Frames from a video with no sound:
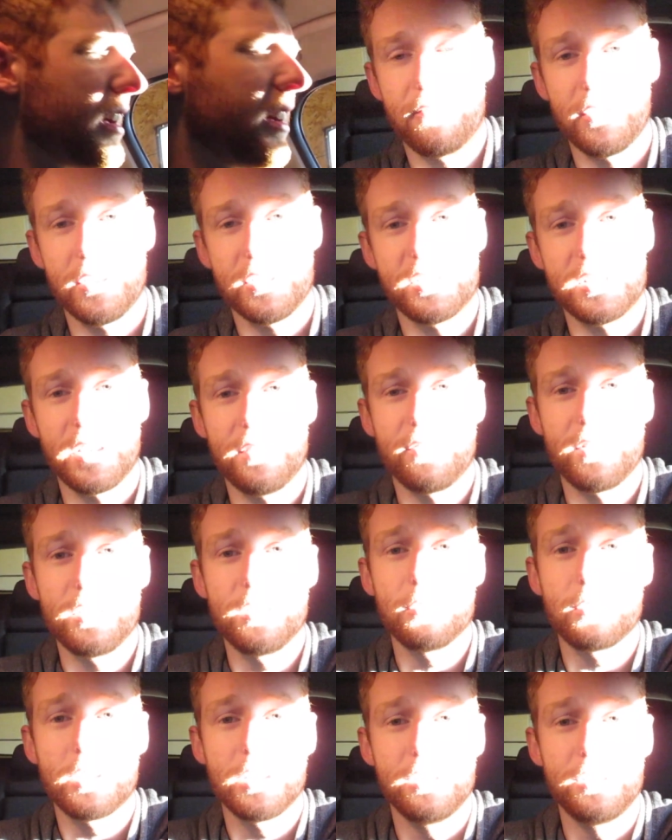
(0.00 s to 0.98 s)
For stuff that
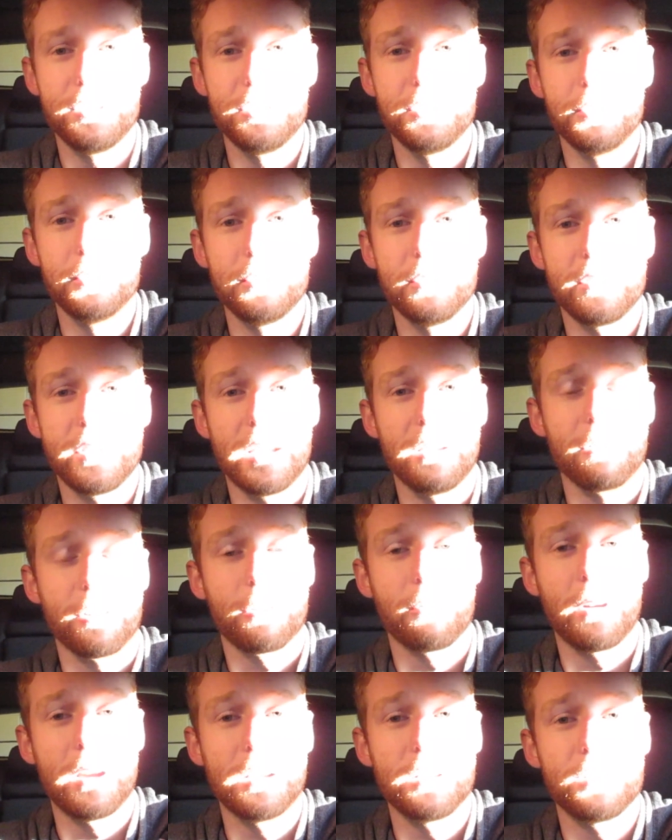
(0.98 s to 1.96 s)
you could do that
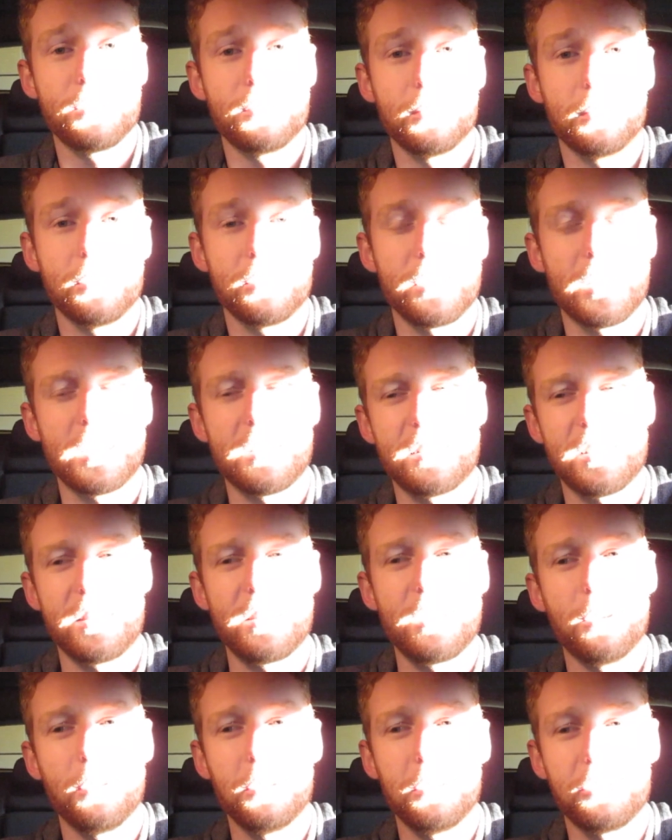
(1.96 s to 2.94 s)
requires tools, like I said,
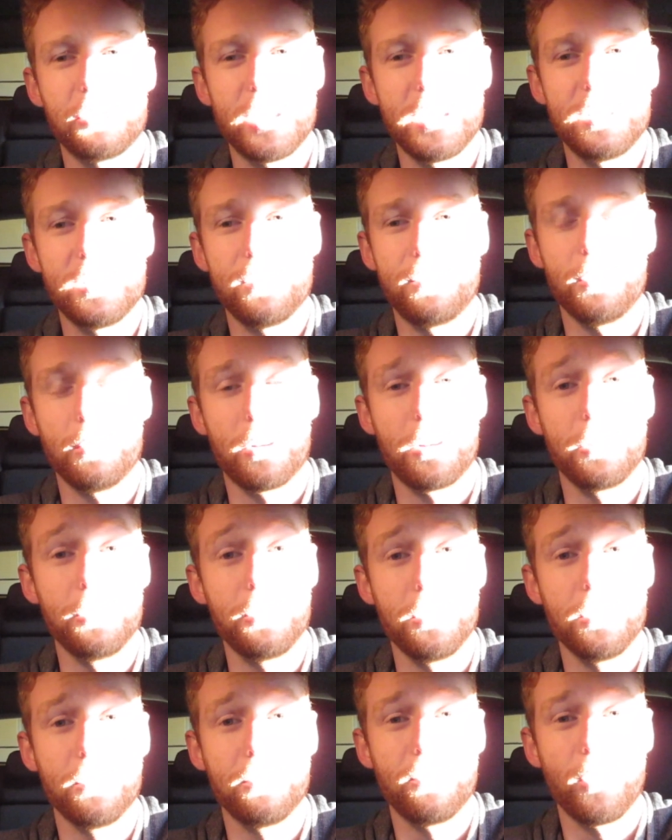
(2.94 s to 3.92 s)
the oil change, if you want to
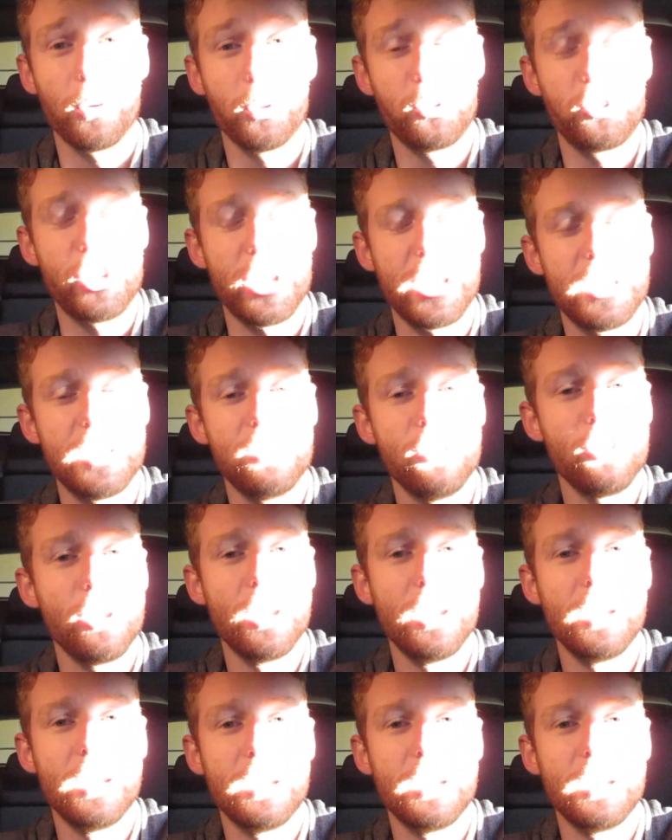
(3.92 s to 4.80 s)
do the full change,